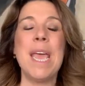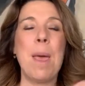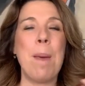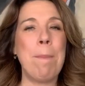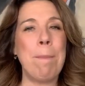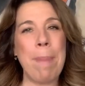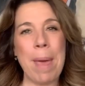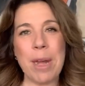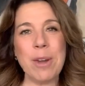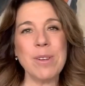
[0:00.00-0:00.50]

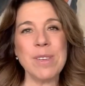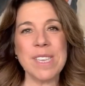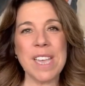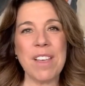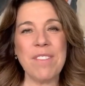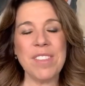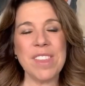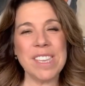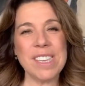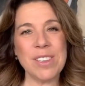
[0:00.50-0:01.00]
better
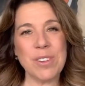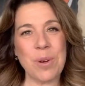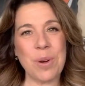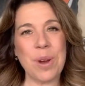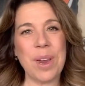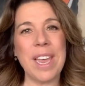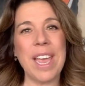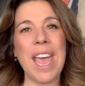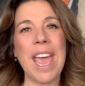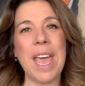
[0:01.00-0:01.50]
safe than
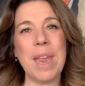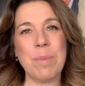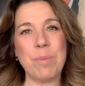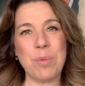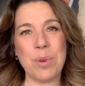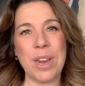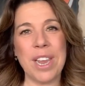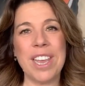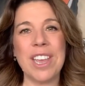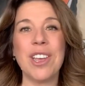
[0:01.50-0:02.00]
sorry, and
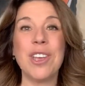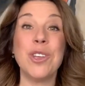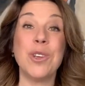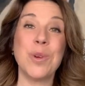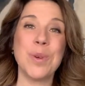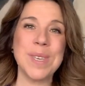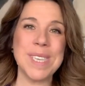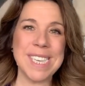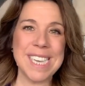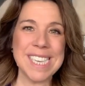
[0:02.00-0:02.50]
bring
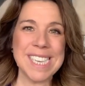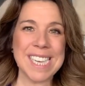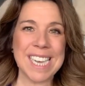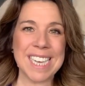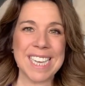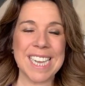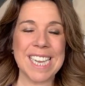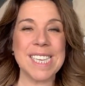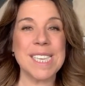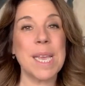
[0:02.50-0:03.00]
your
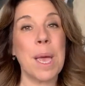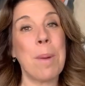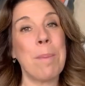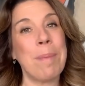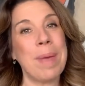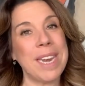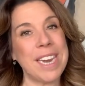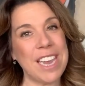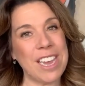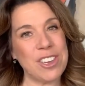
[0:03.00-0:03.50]
seasickness
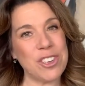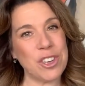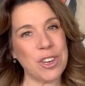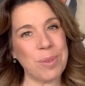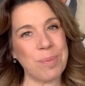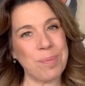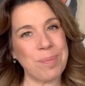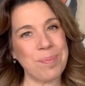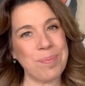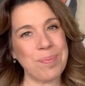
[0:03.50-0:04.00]
medication.
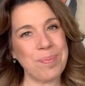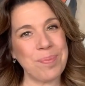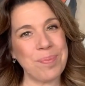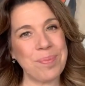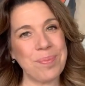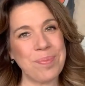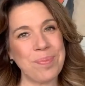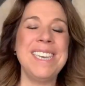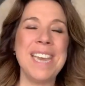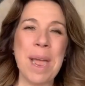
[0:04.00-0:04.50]

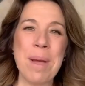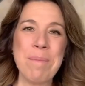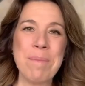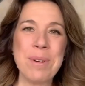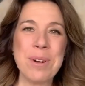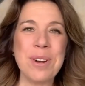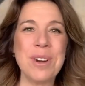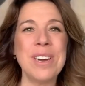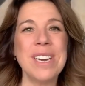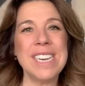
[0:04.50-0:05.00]

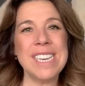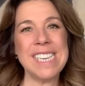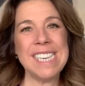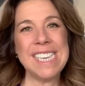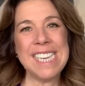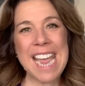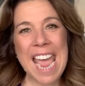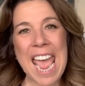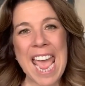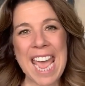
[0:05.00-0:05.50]
Number
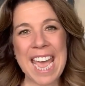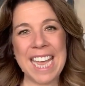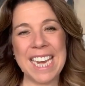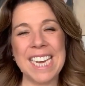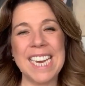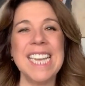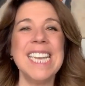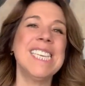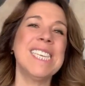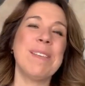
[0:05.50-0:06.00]

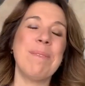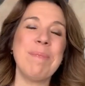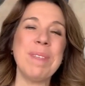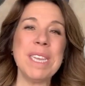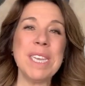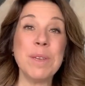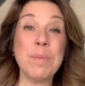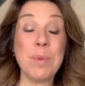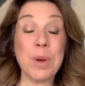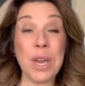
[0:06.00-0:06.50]
10,
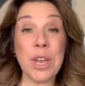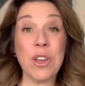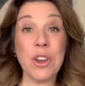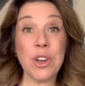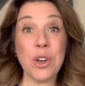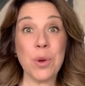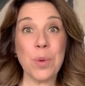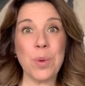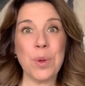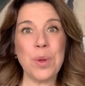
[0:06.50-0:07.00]
something to bring
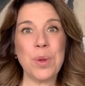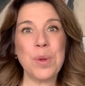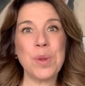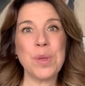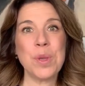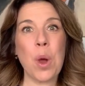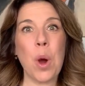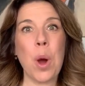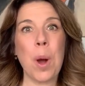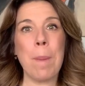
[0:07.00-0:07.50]
on a
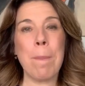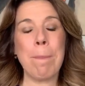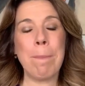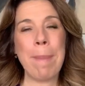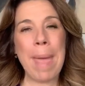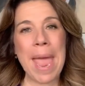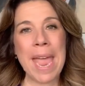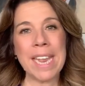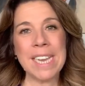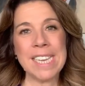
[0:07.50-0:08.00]
cruise are
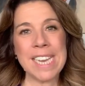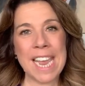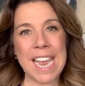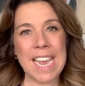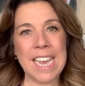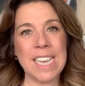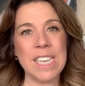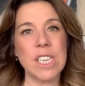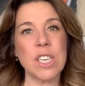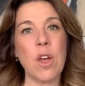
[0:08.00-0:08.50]

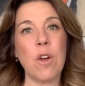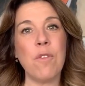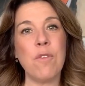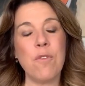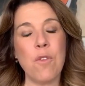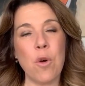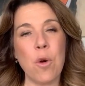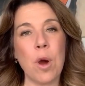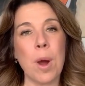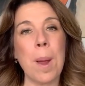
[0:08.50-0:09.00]
Band-Aids
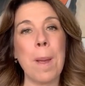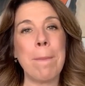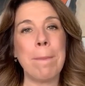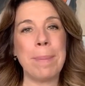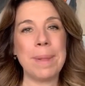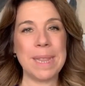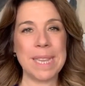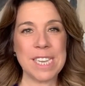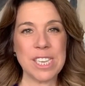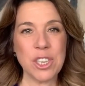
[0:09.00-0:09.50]
for
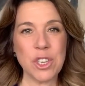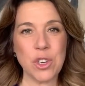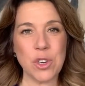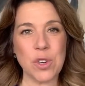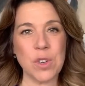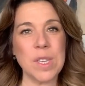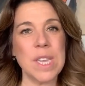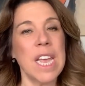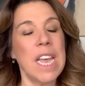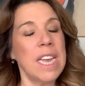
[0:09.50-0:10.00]

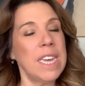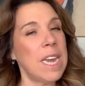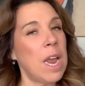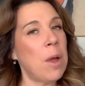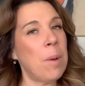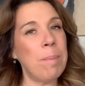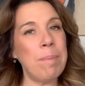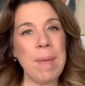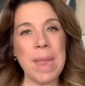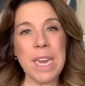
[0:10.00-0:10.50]
blisters.
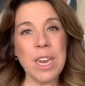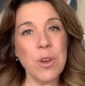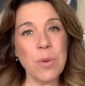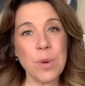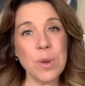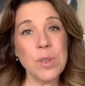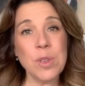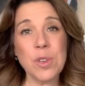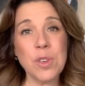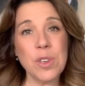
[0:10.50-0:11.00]
Now, many
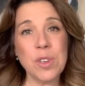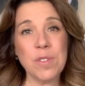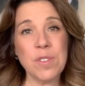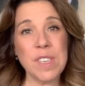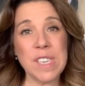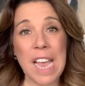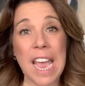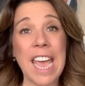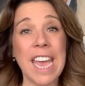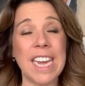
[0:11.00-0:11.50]
cruisers have
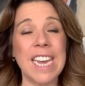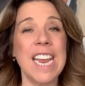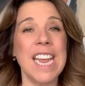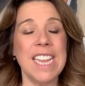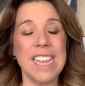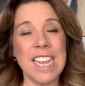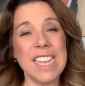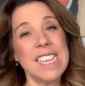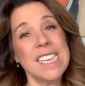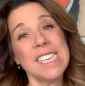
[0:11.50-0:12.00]
said
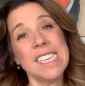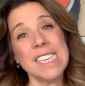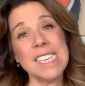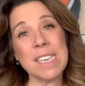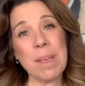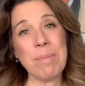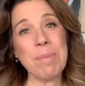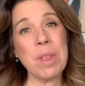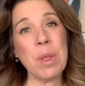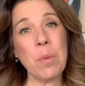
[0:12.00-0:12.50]
that this
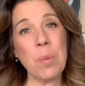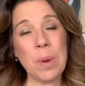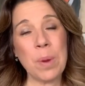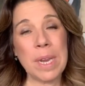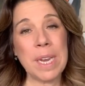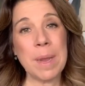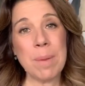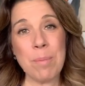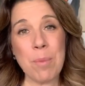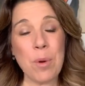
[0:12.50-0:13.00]
is something
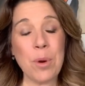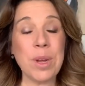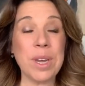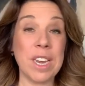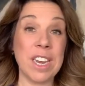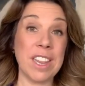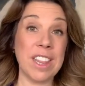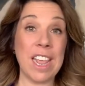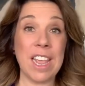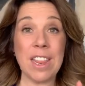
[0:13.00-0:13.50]
really
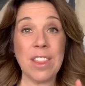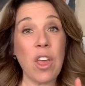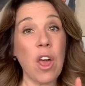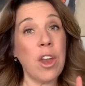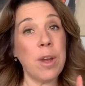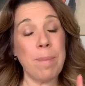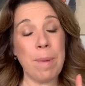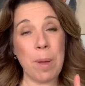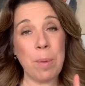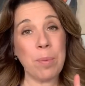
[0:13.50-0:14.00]
important. They
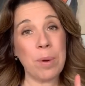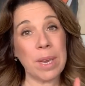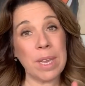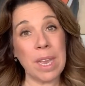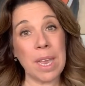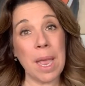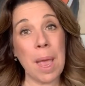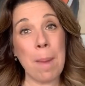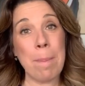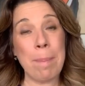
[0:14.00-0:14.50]
thought about
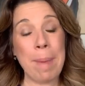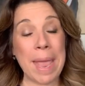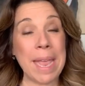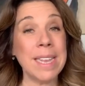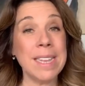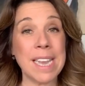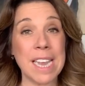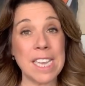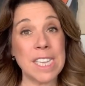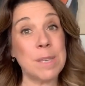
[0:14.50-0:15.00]
bringing
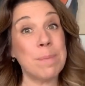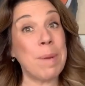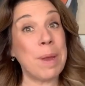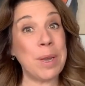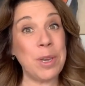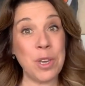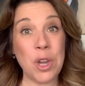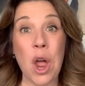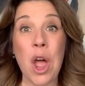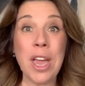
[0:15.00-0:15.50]
Band-Aids,
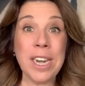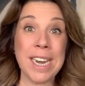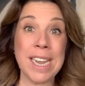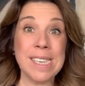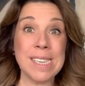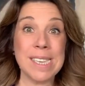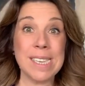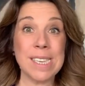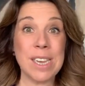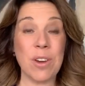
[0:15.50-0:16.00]
but not
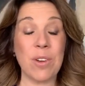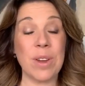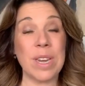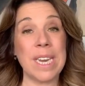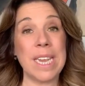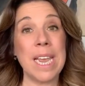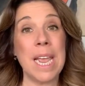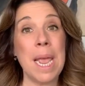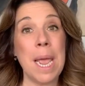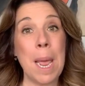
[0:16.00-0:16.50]

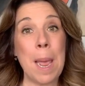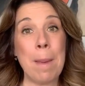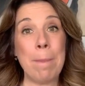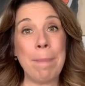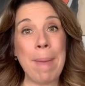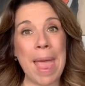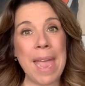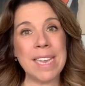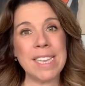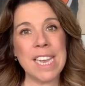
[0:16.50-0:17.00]
necessarily
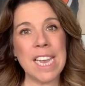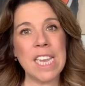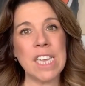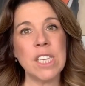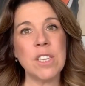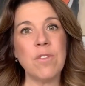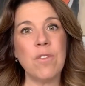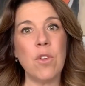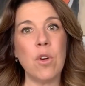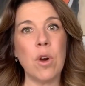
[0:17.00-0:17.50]

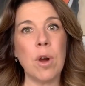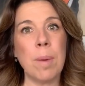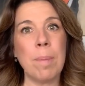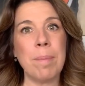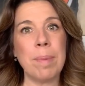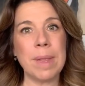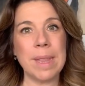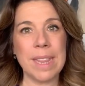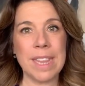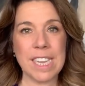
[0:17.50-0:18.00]
Band-Aids
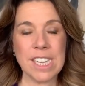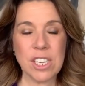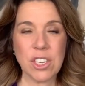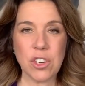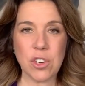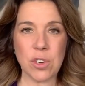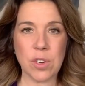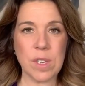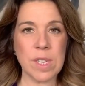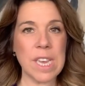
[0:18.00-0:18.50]
for
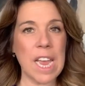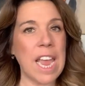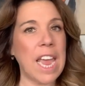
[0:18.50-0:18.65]
blisters.